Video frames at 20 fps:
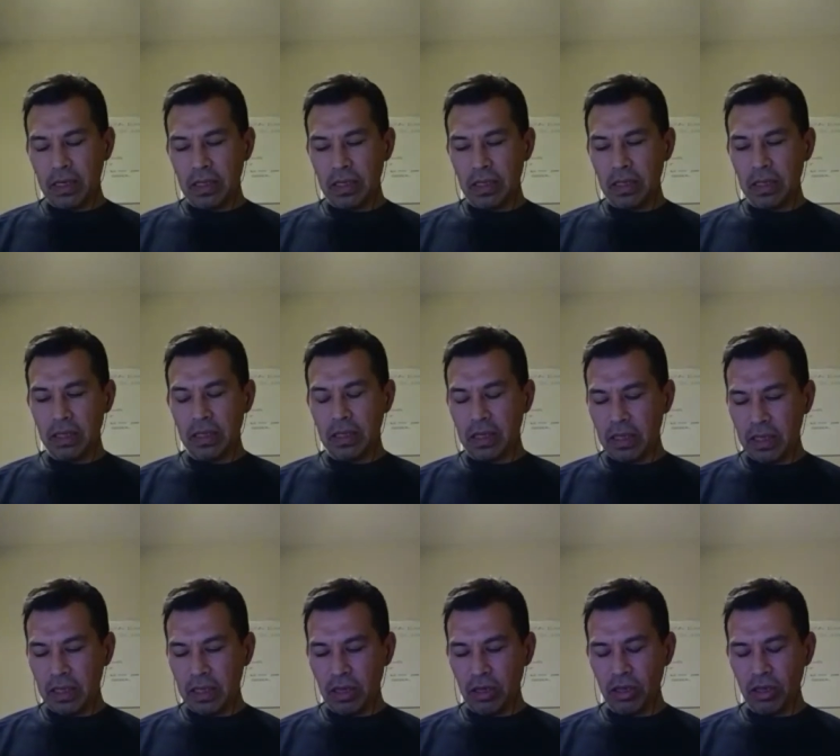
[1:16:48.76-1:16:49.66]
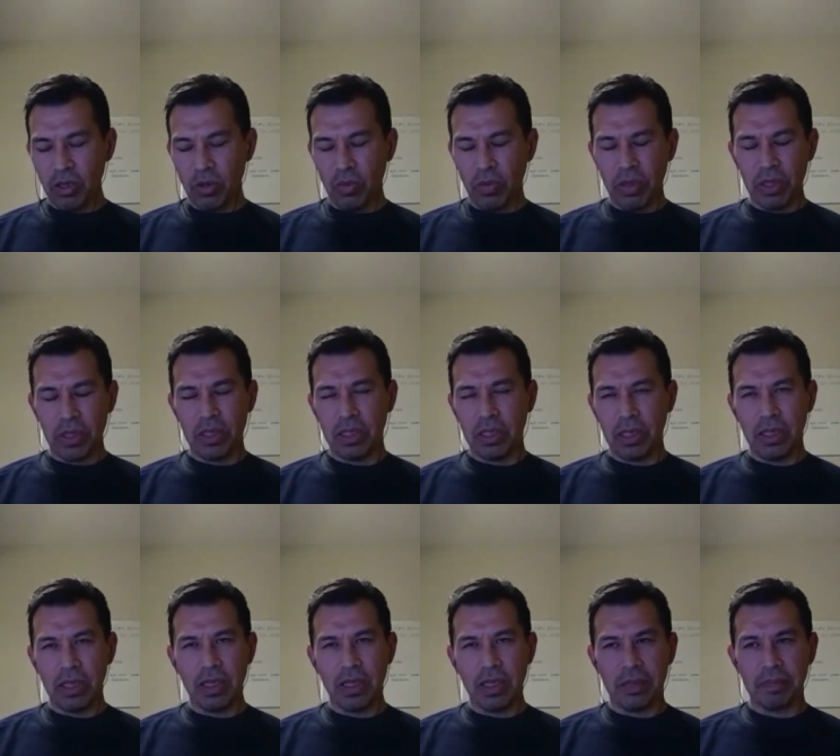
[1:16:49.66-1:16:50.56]
and then there's always
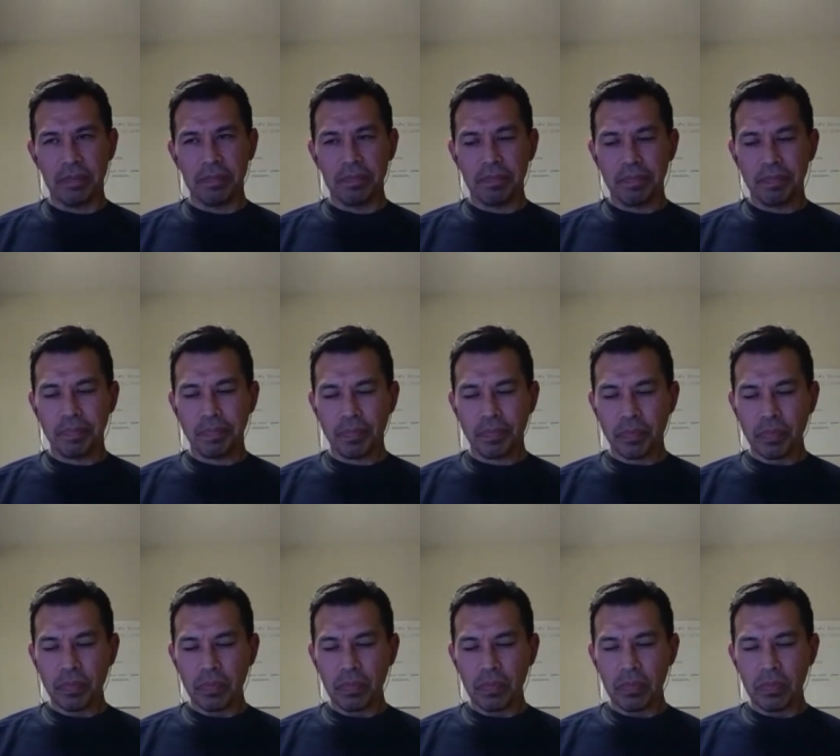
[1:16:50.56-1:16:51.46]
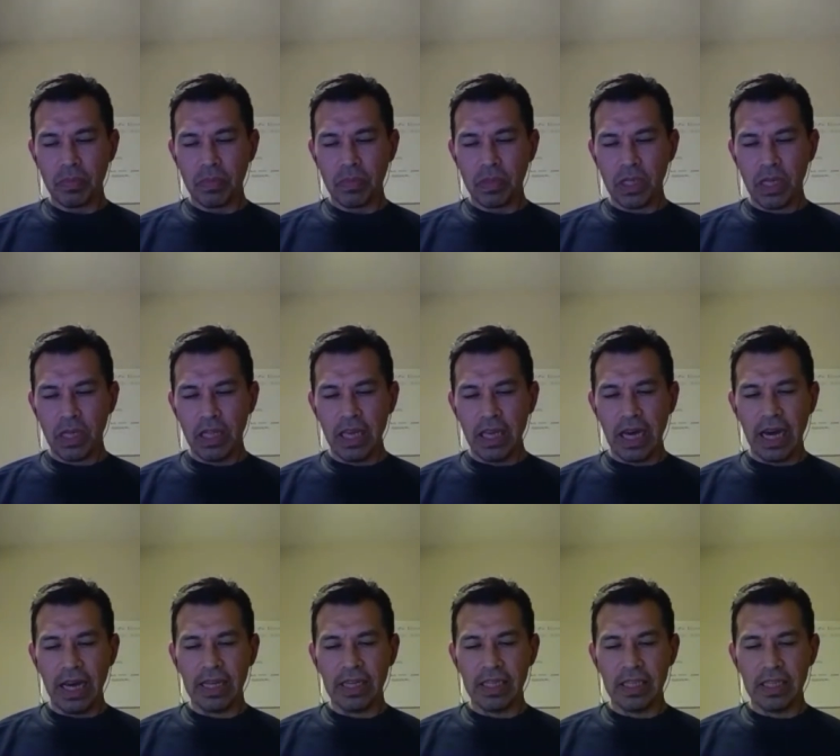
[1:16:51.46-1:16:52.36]
the
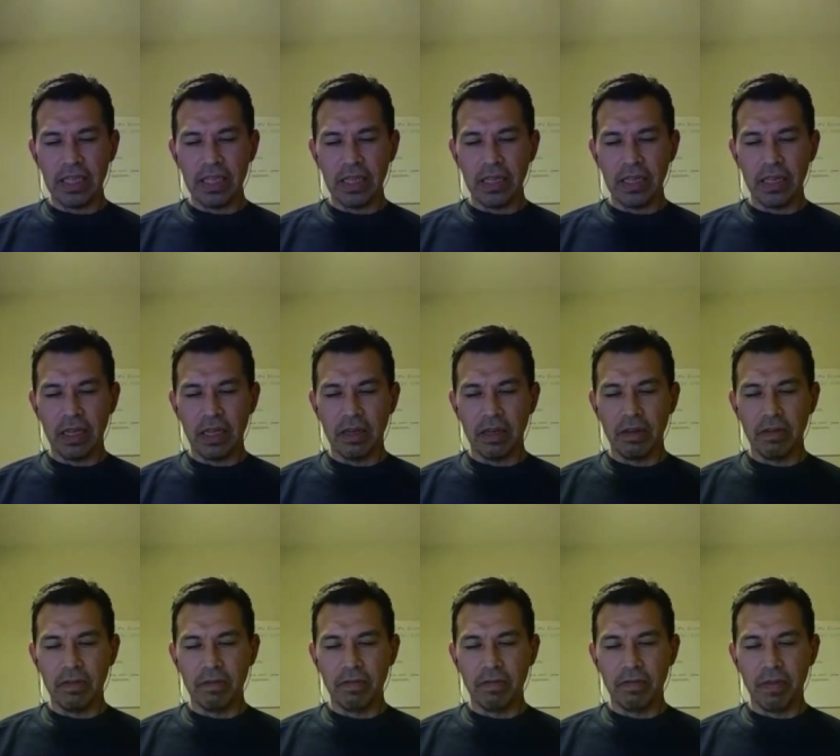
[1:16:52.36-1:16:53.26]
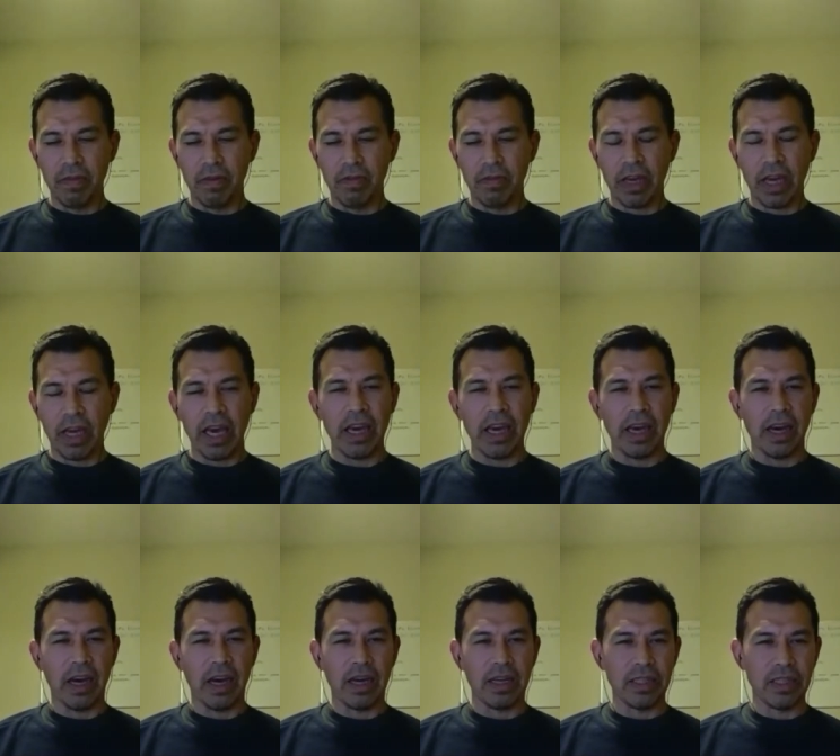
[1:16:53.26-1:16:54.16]
idea of
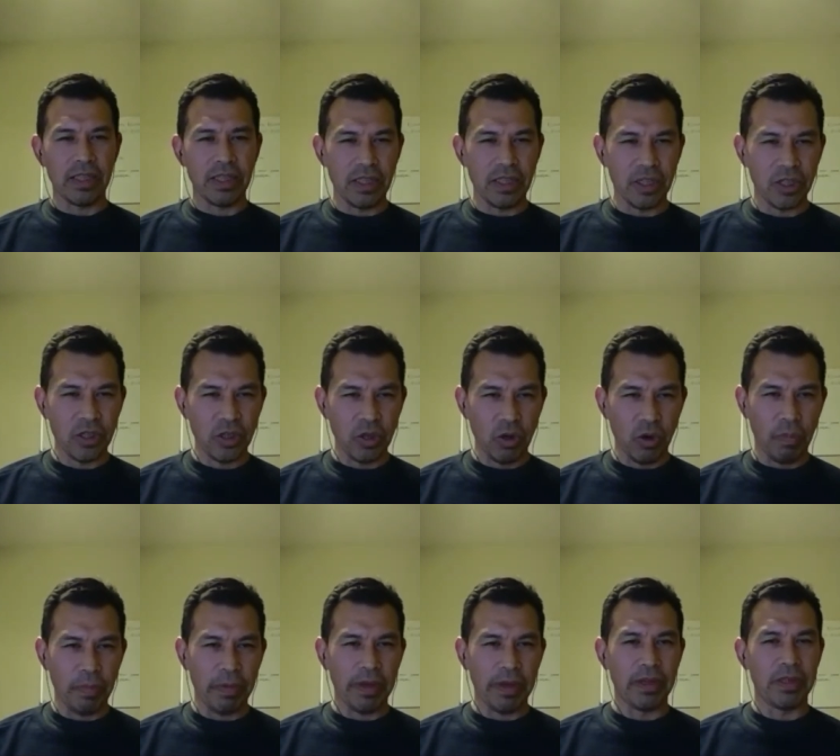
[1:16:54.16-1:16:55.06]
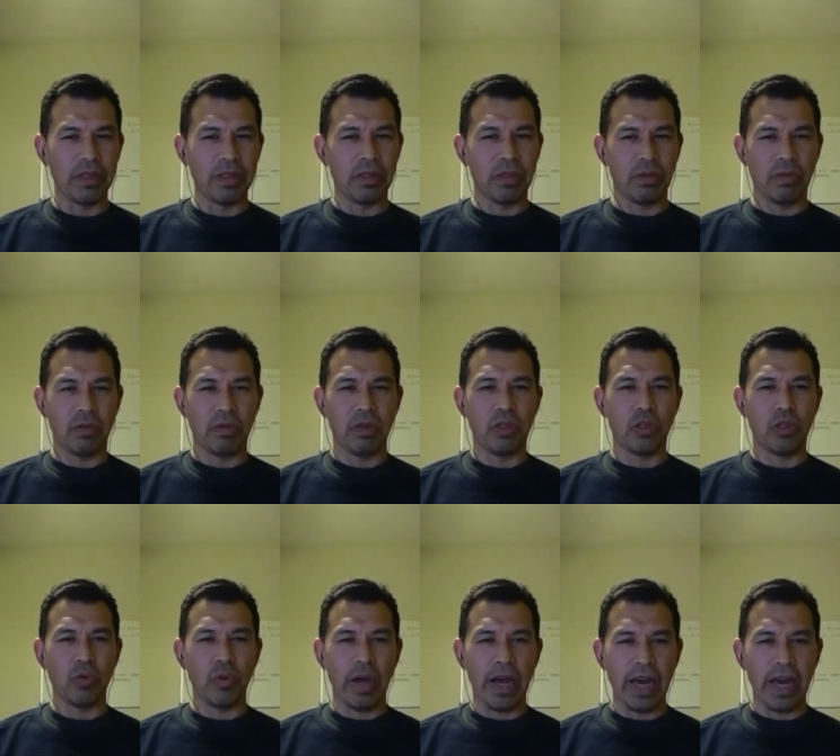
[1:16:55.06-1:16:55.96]
chaos, a serpent or a
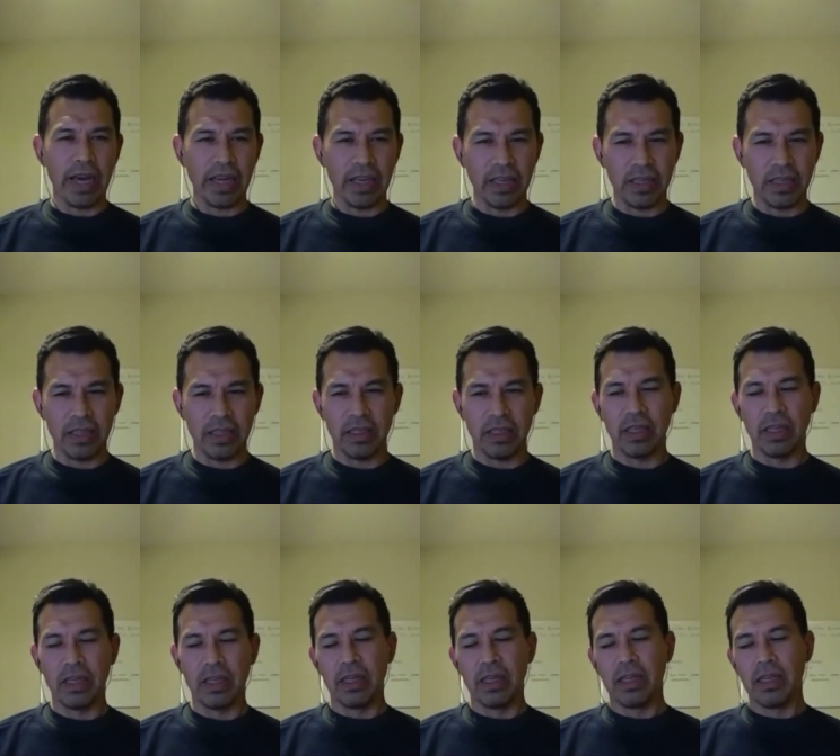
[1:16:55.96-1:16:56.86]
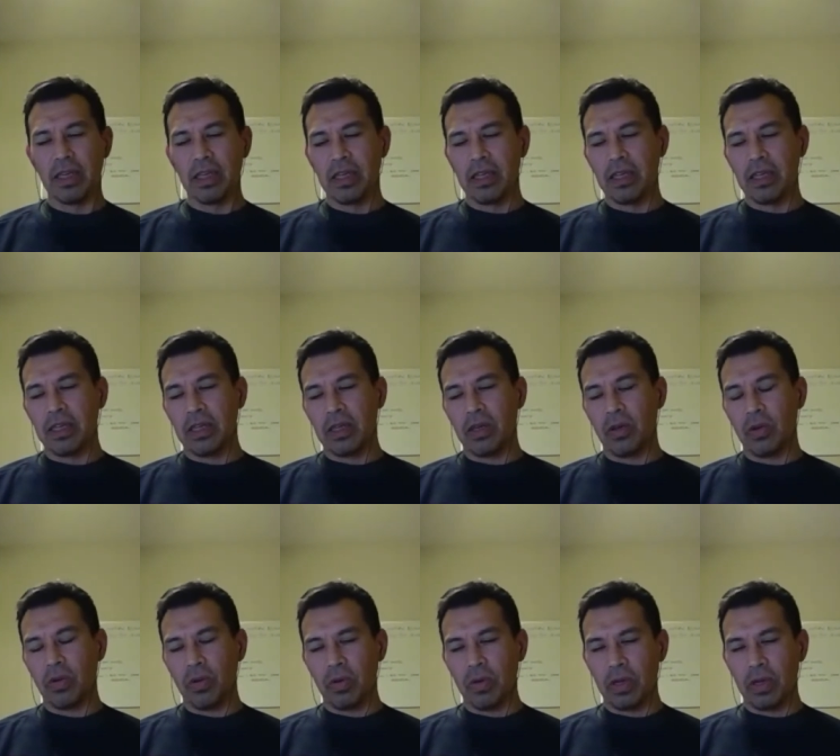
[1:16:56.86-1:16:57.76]
dragon,
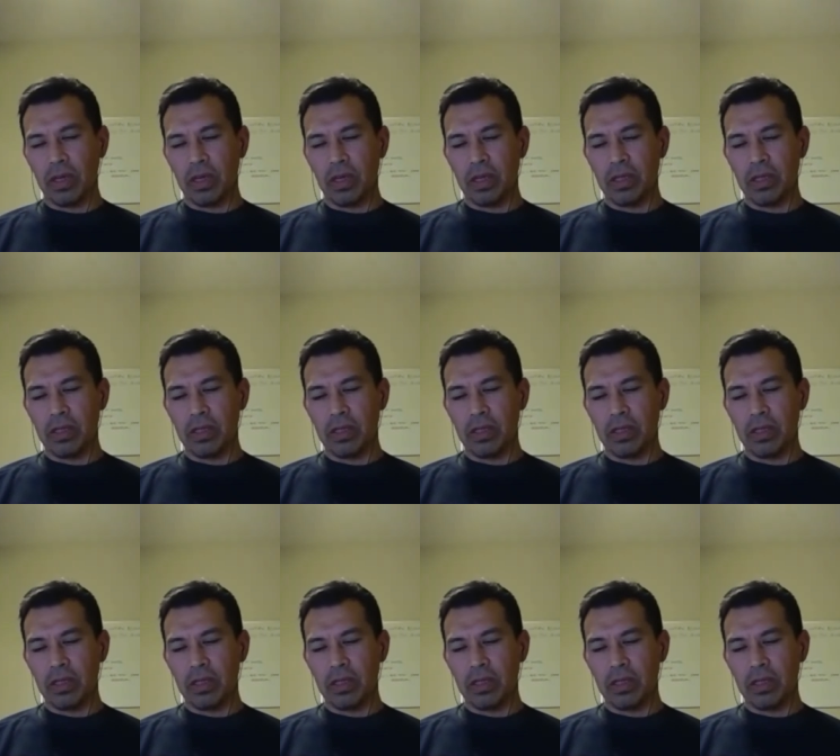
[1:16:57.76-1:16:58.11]
or